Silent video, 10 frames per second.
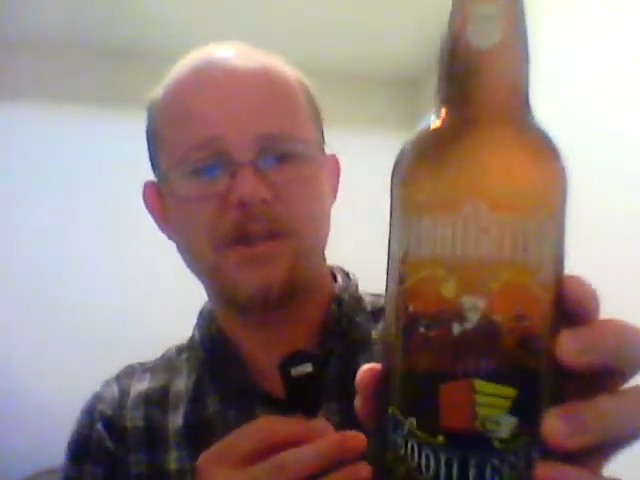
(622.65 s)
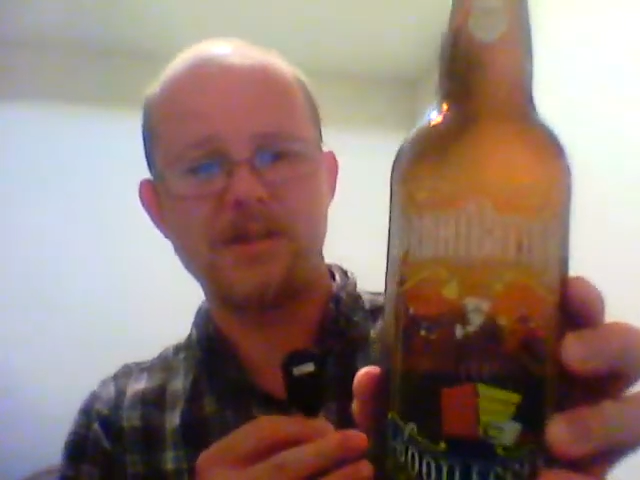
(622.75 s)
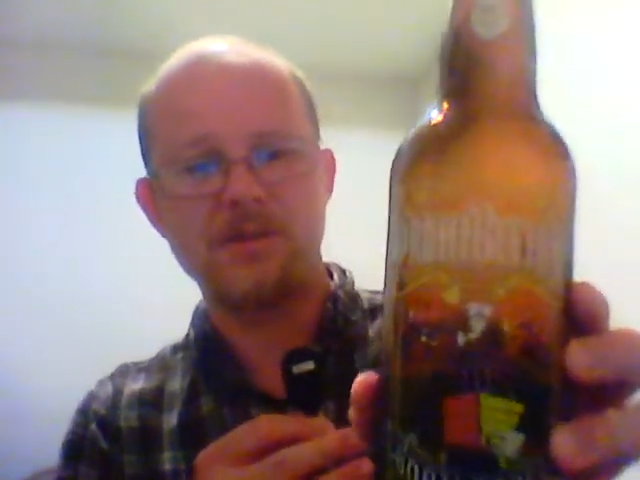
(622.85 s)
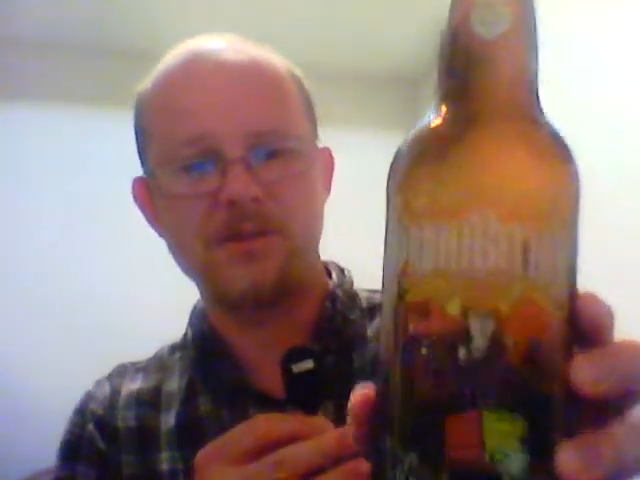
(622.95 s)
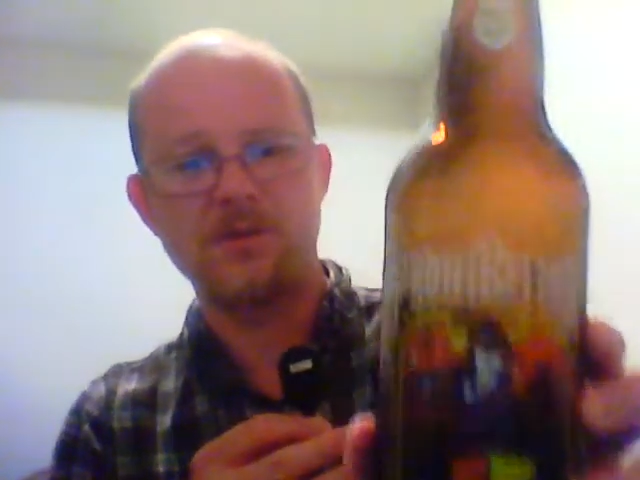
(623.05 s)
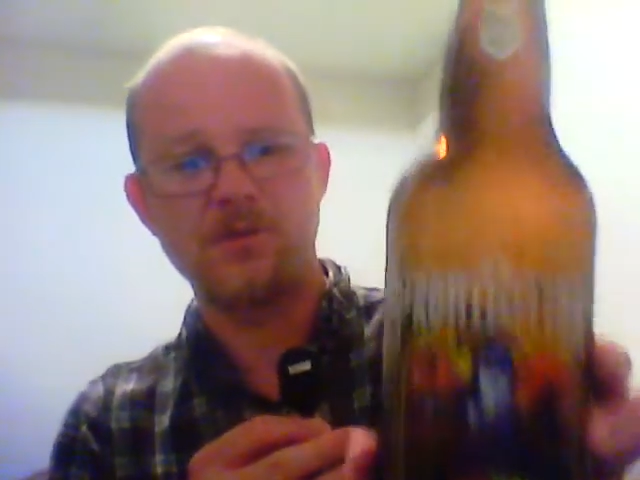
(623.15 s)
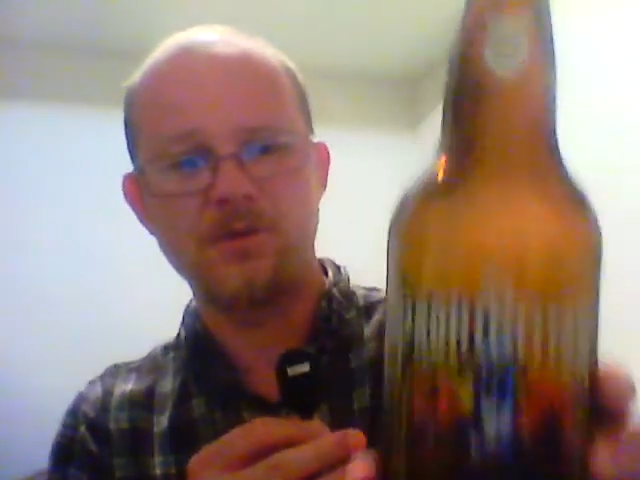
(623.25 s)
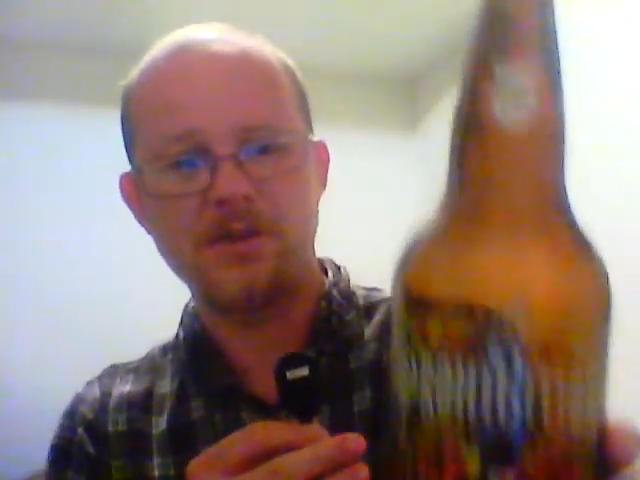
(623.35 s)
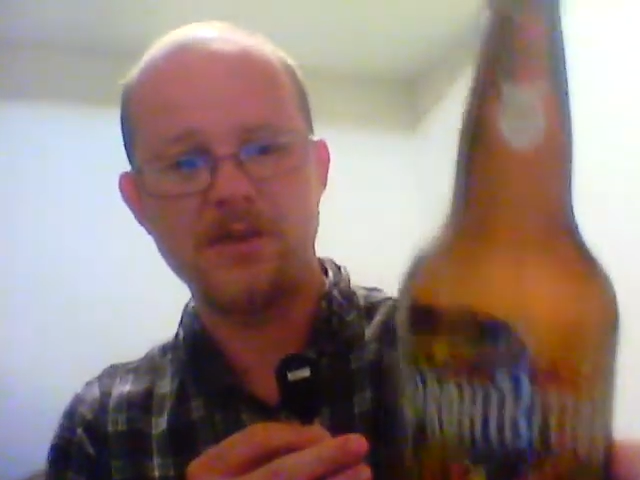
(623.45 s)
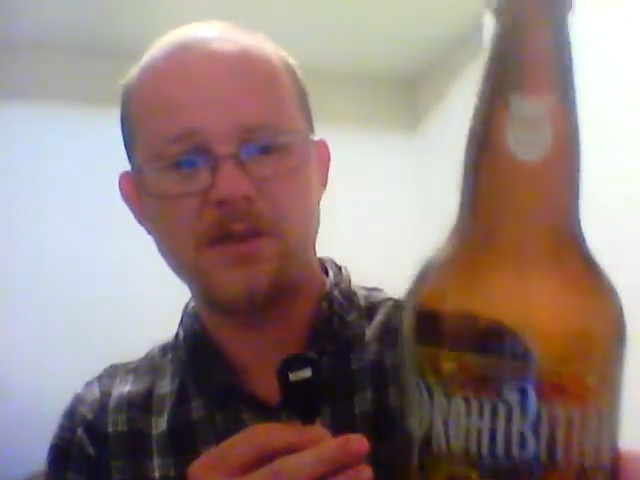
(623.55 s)
because it looked pretty
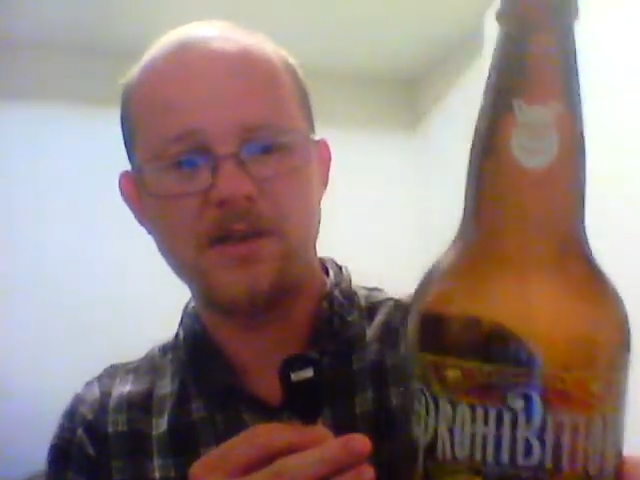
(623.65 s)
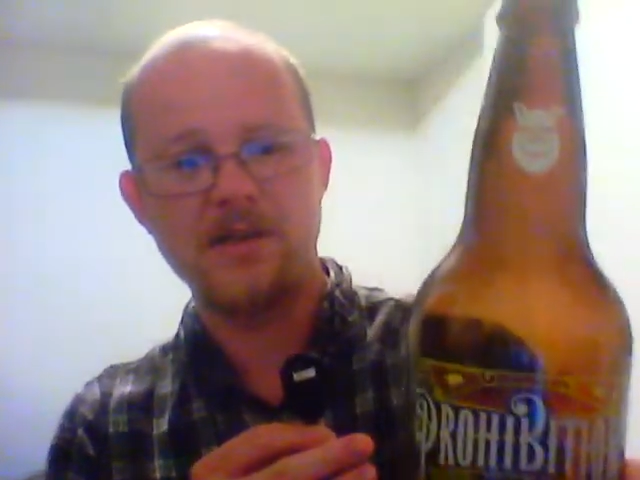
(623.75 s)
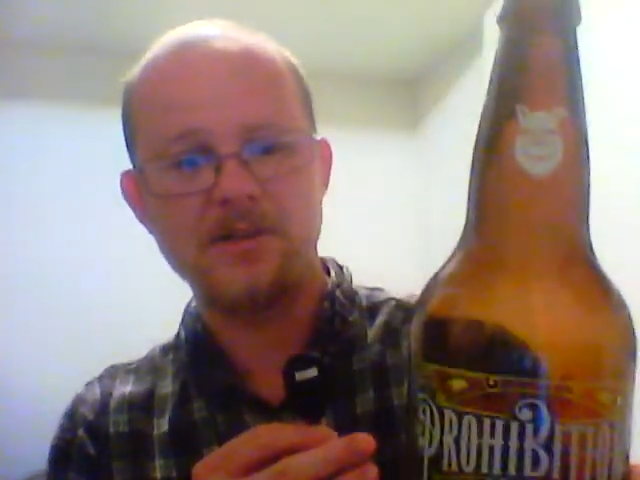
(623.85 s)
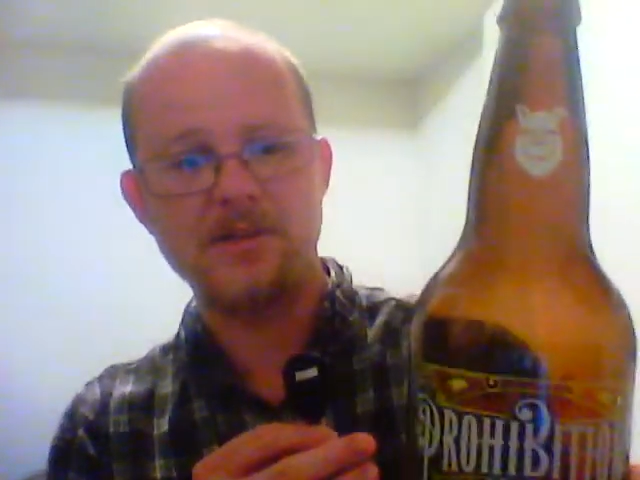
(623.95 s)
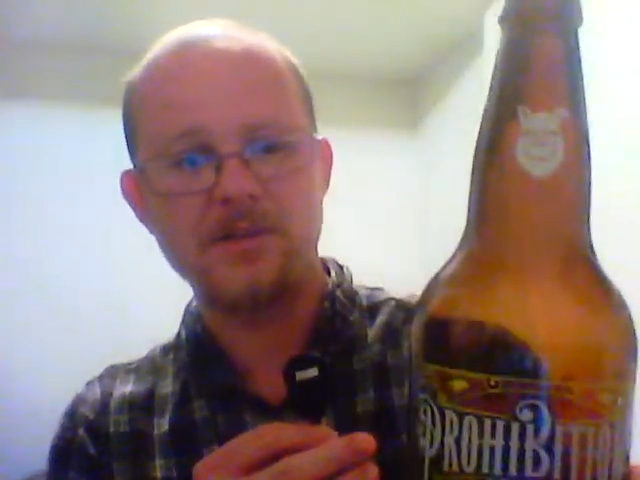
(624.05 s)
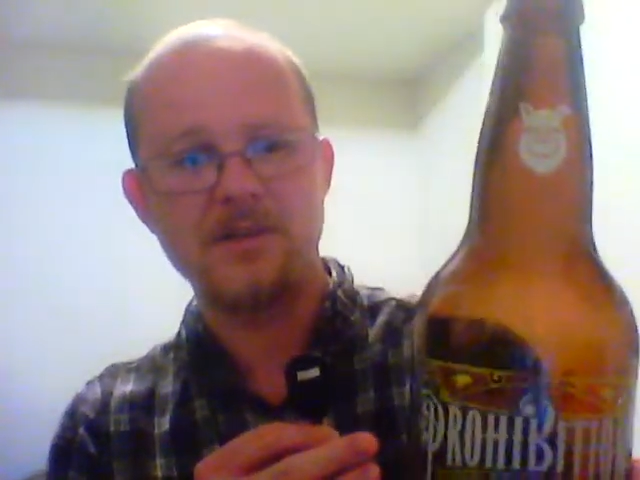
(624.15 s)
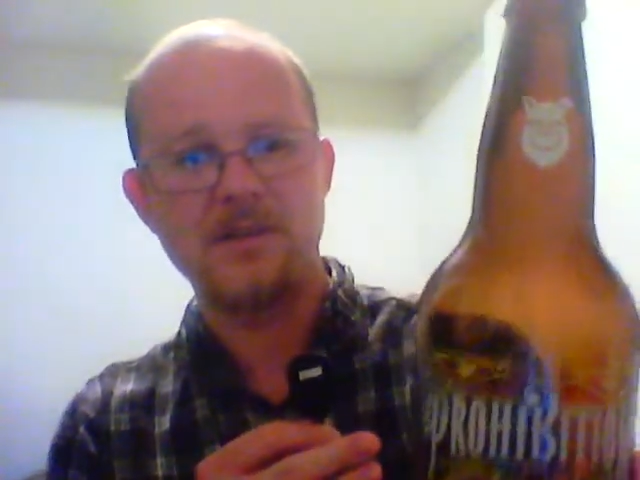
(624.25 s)
kick-ass.